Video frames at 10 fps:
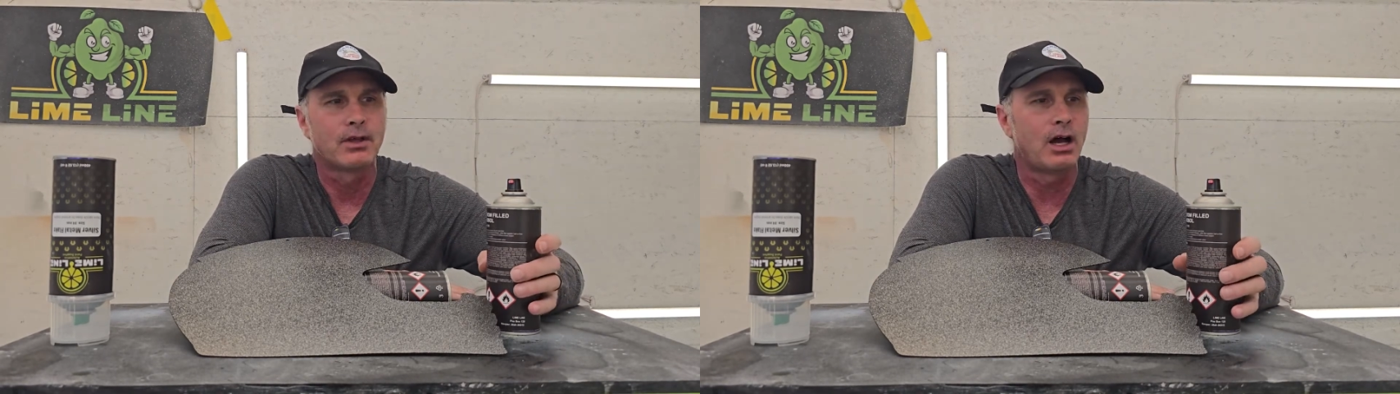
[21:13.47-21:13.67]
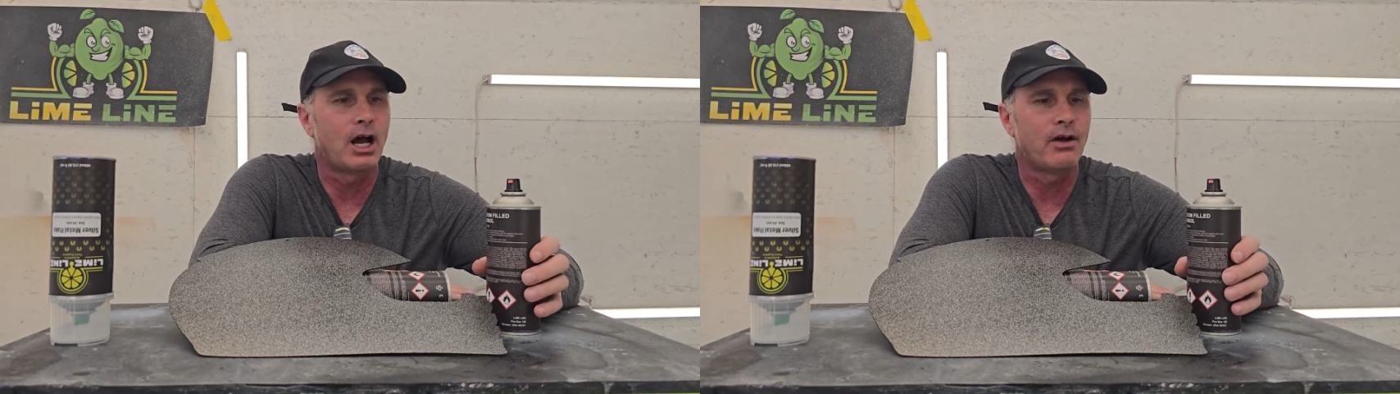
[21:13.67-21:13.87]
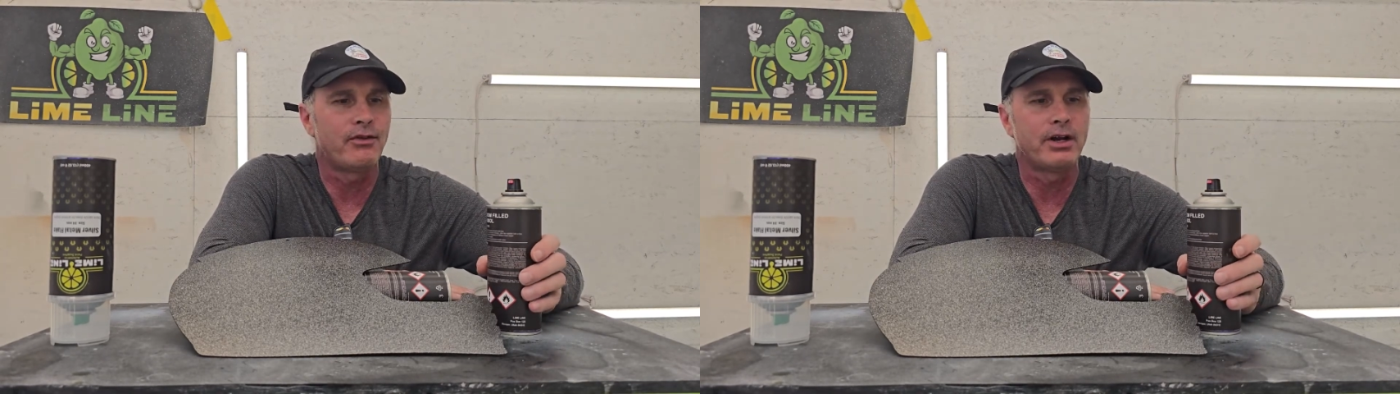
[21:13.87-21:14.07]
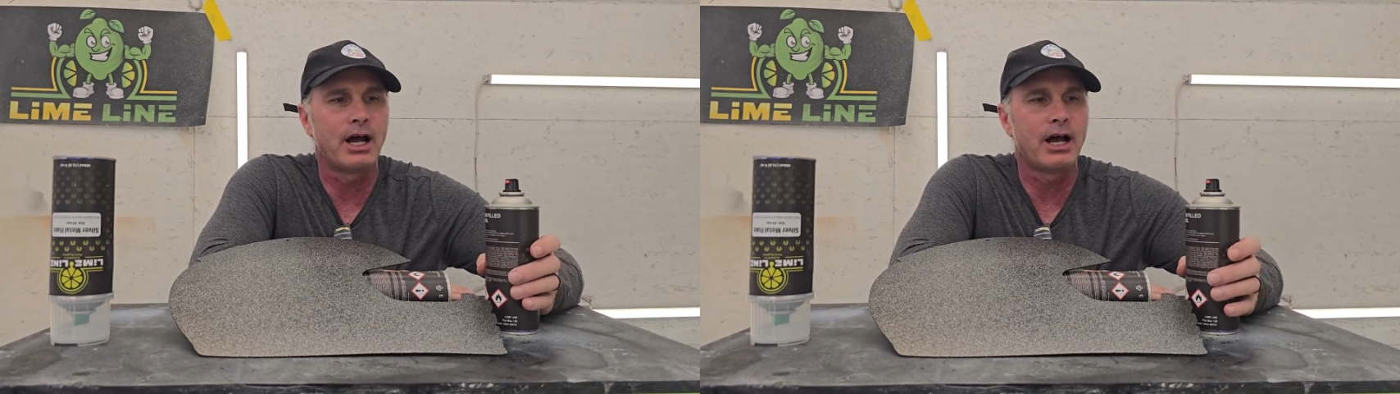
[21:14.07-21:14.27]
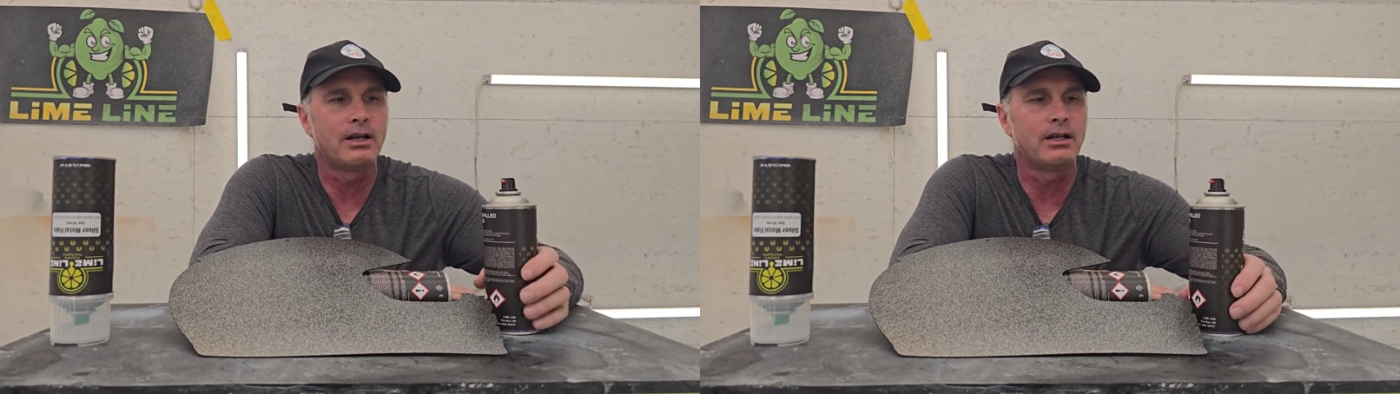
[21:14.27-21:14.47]
off and
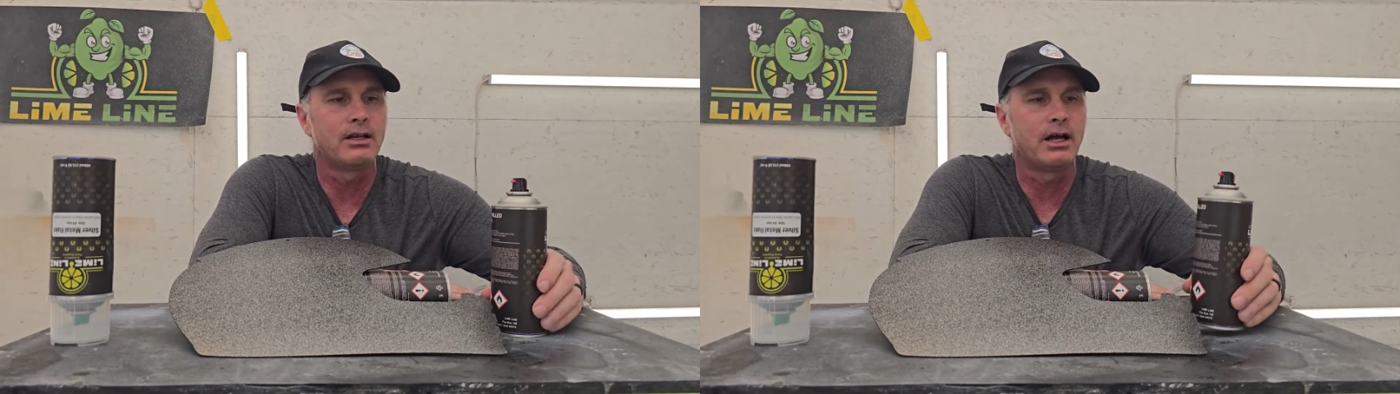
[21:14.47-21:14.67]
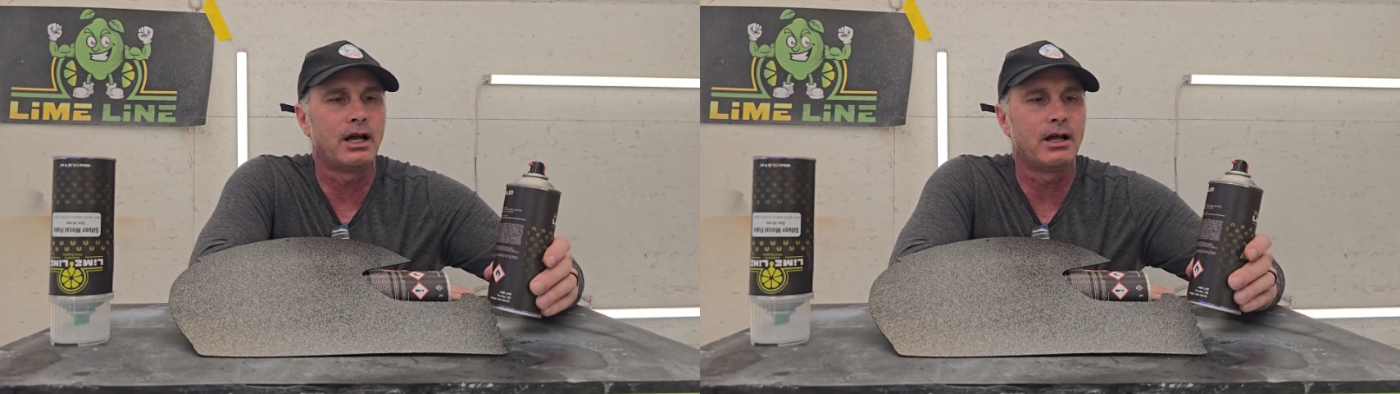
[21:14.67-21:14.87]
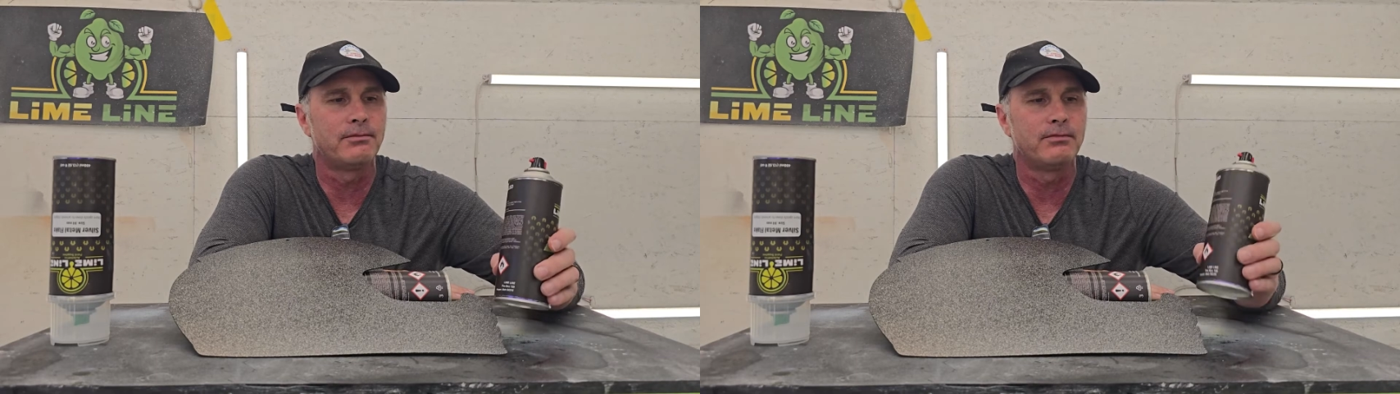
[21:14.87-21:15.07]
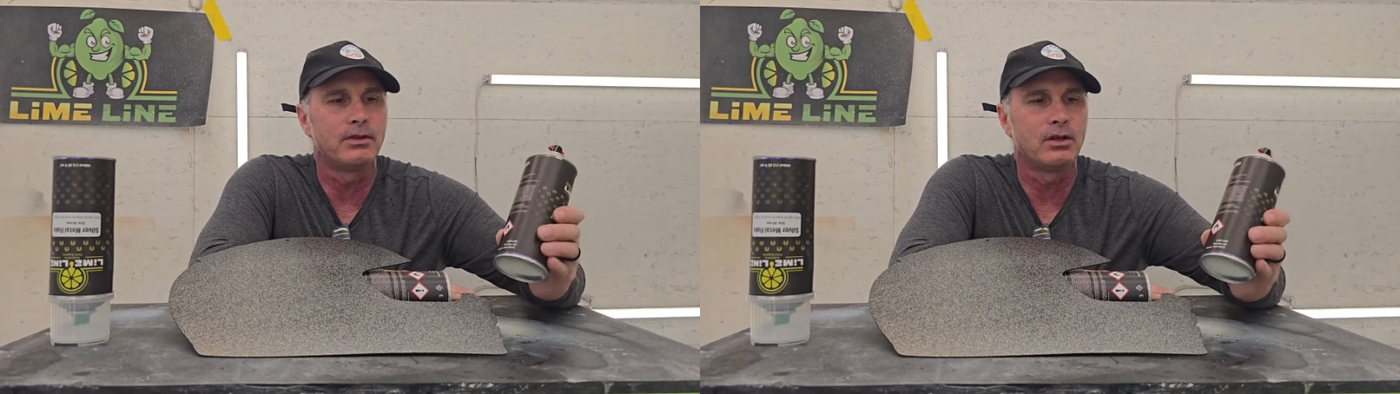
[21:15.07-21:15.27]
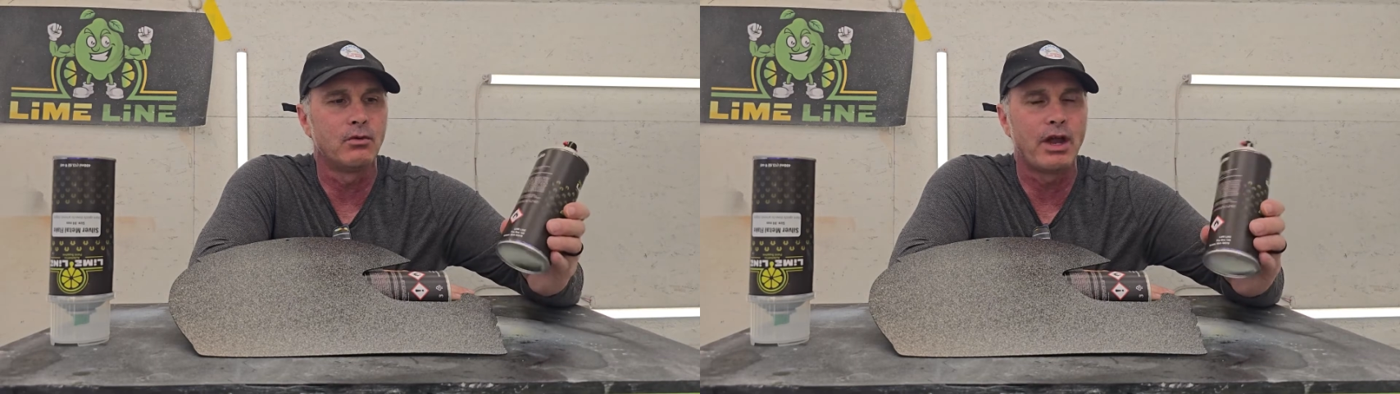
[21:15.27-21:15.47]
on, and
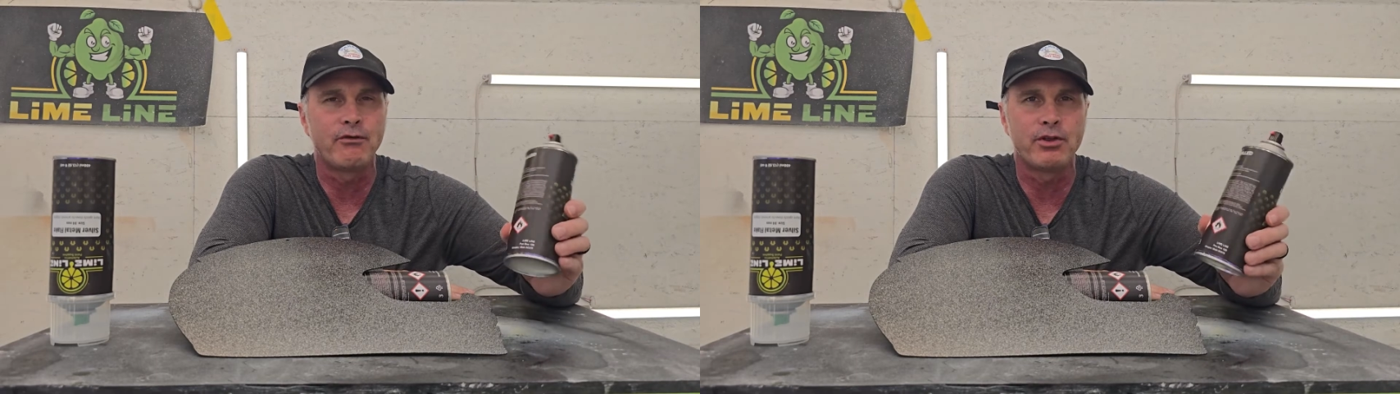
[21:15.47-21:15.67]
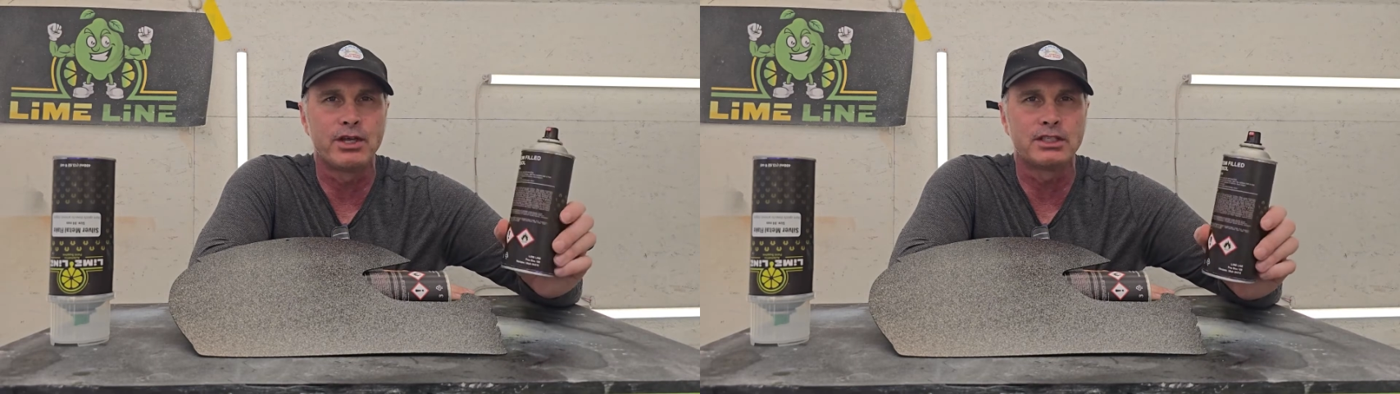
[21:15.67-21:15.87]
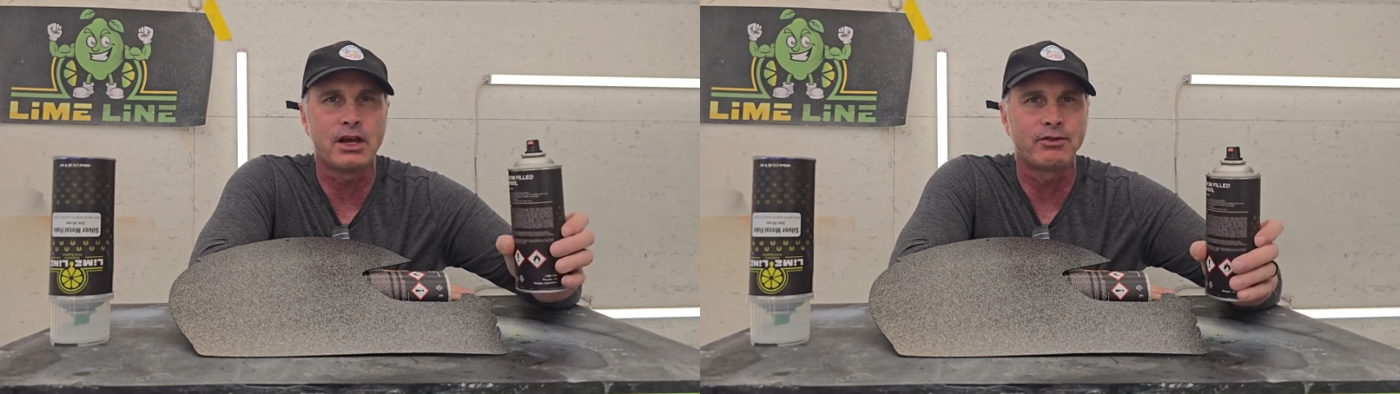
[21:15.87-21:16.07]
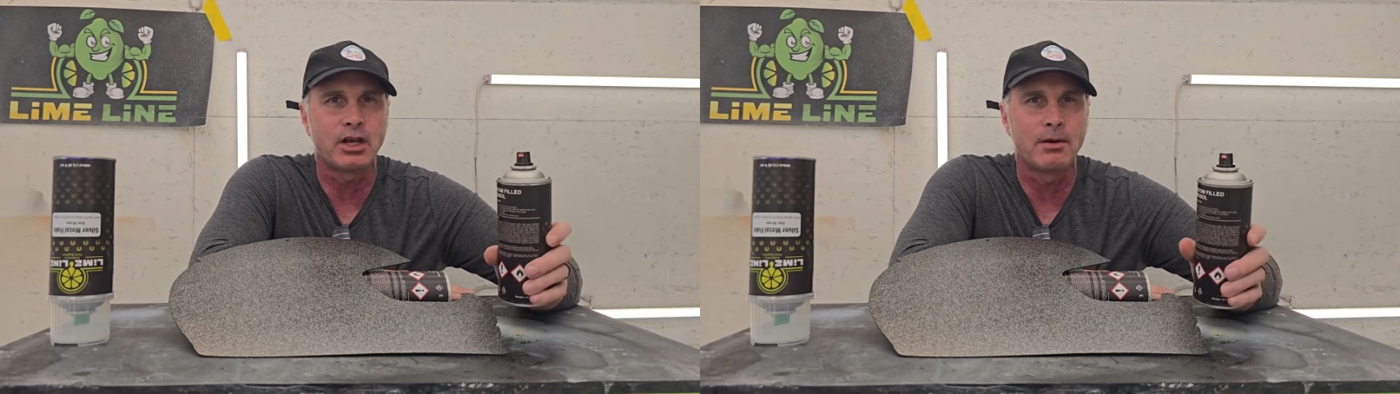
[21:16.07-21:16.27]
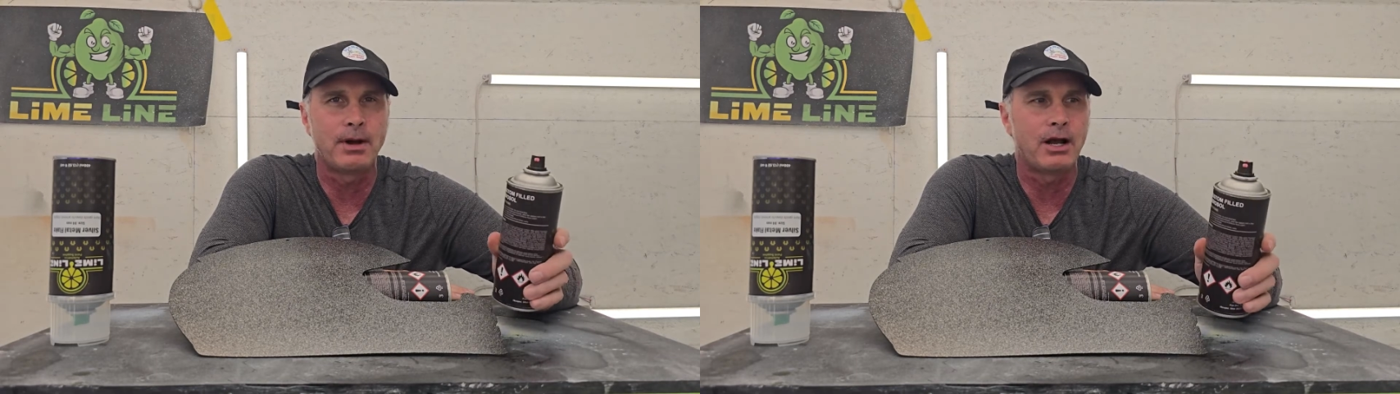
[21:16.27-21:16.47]
wait for this stuff to
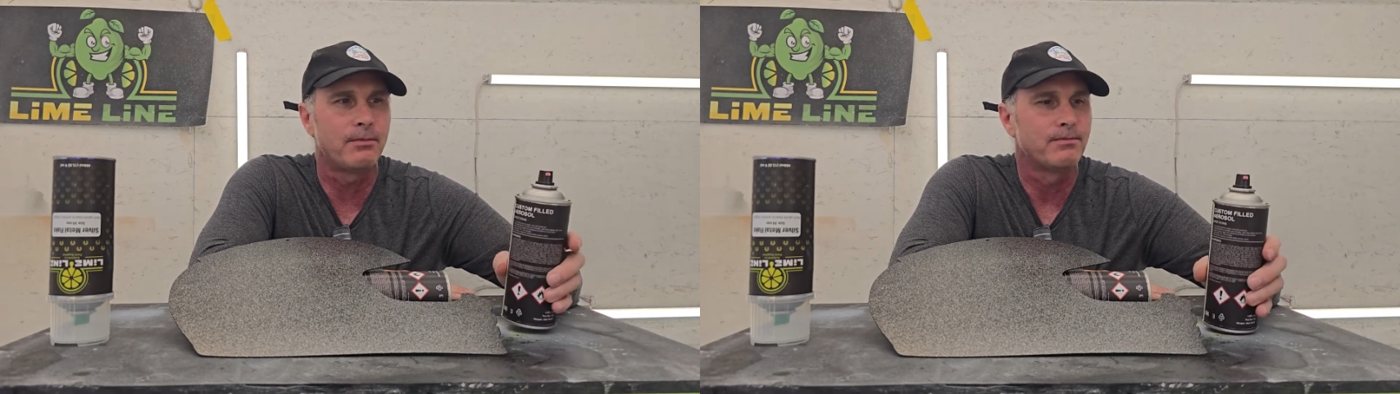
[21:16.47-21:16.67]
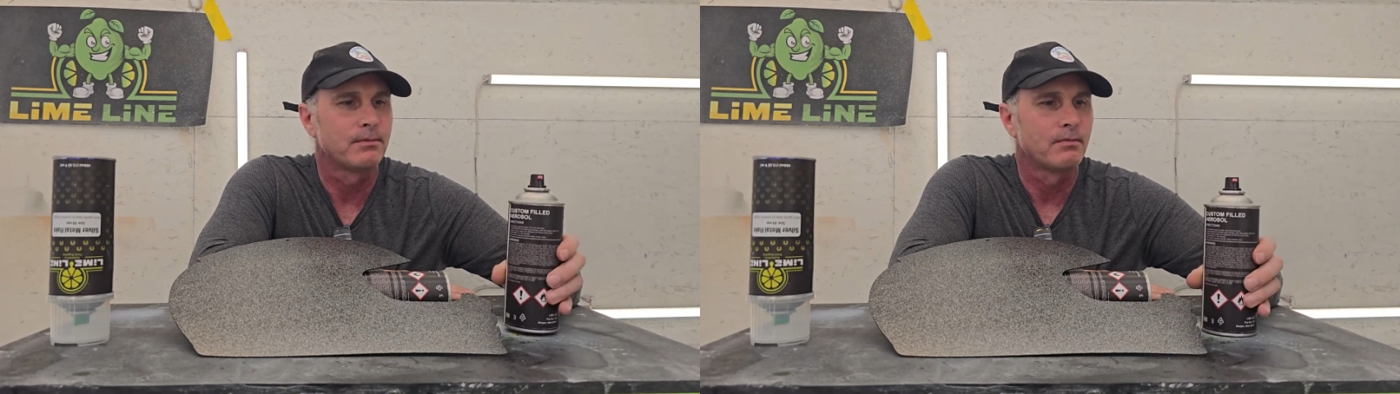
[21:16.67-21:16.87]
come out.